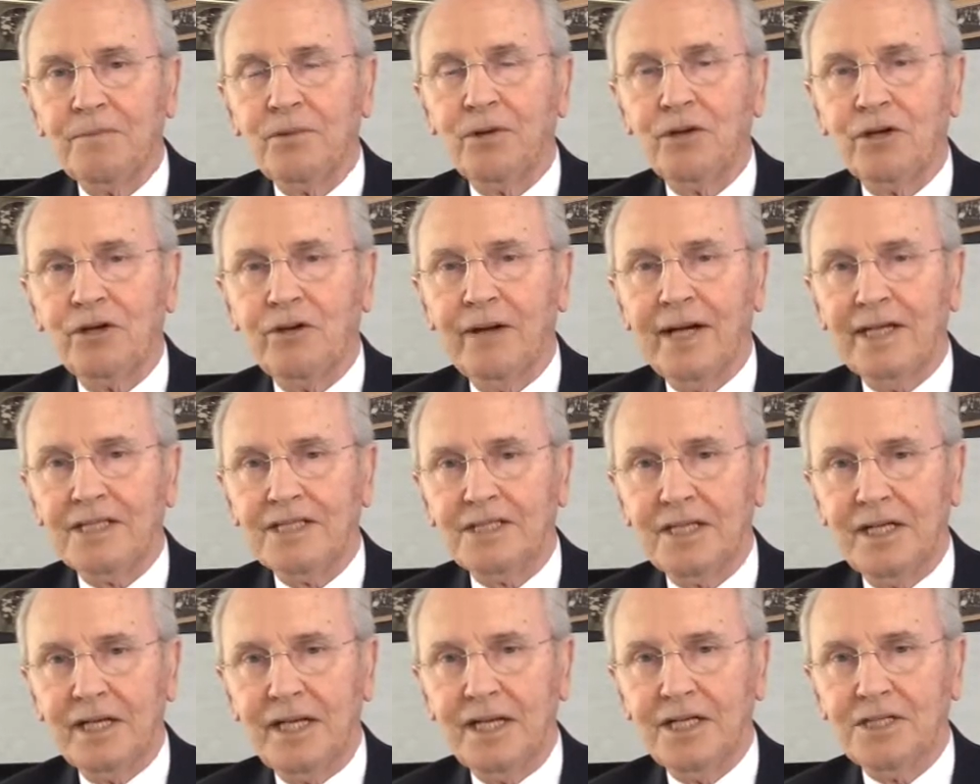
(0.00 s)

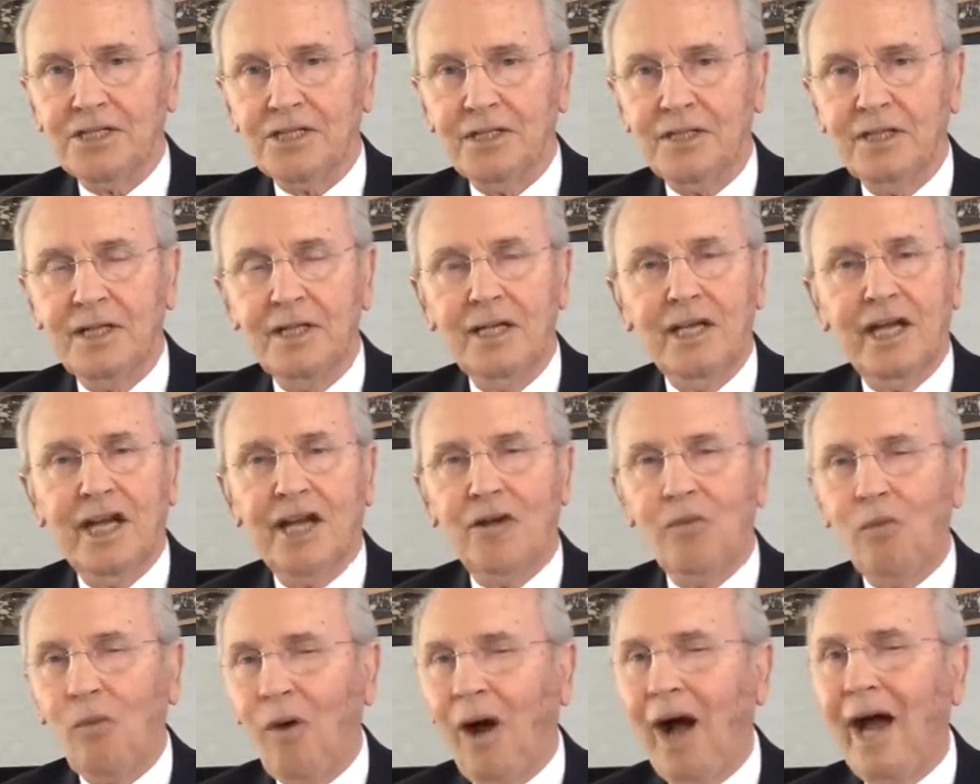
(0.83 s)
procrastination,
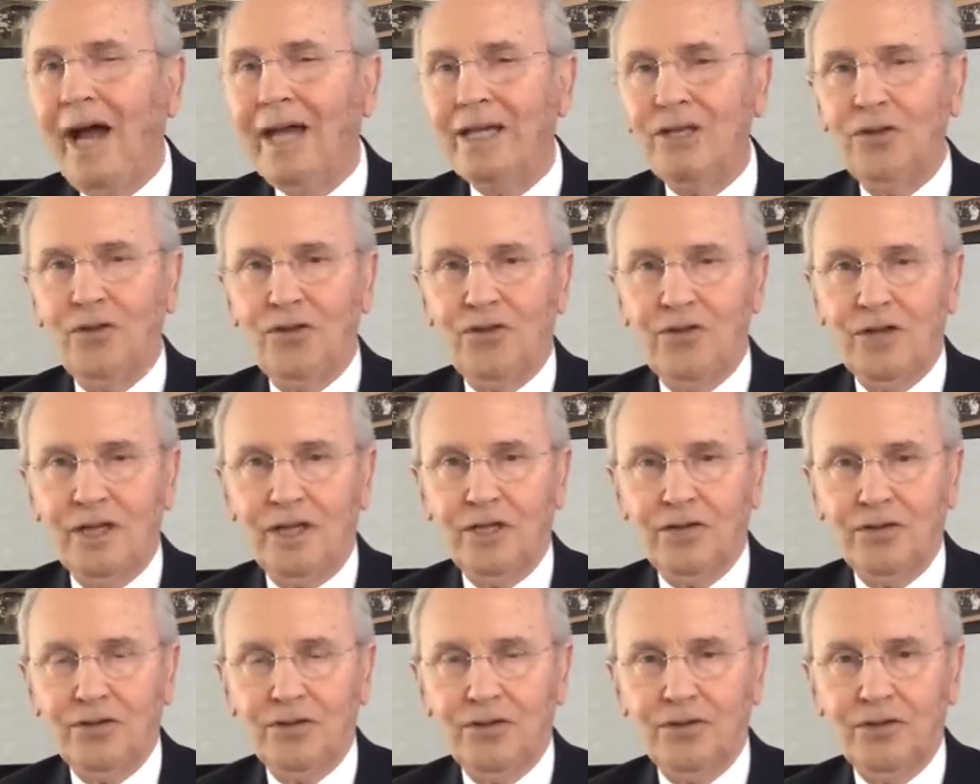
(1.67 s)
and why you
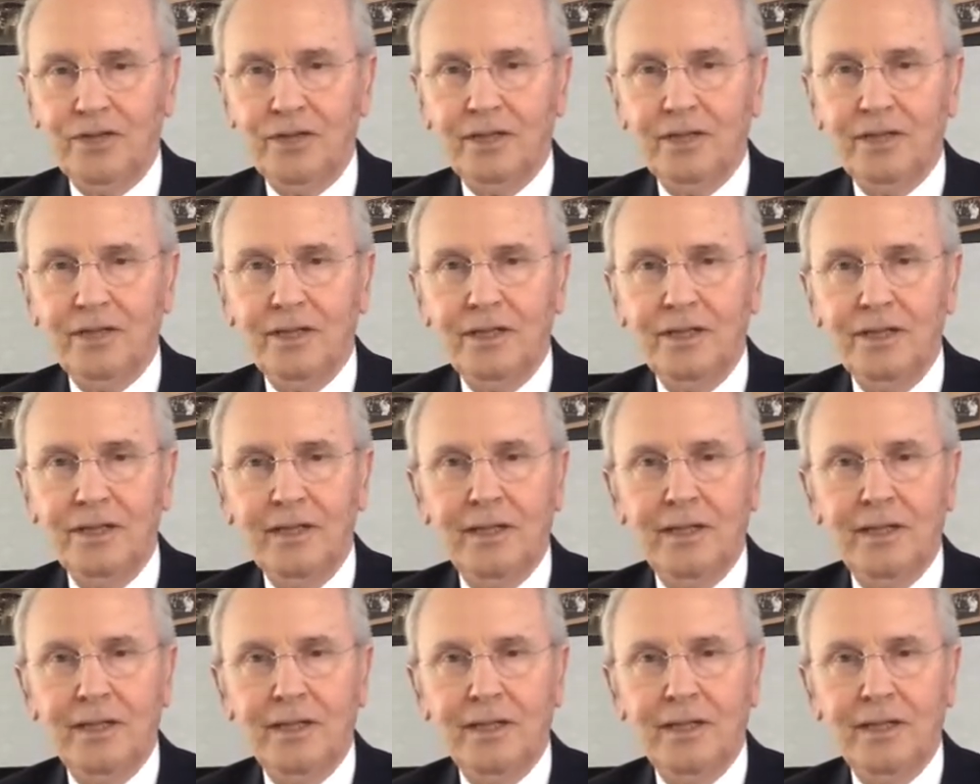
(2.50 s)
think you're doing it.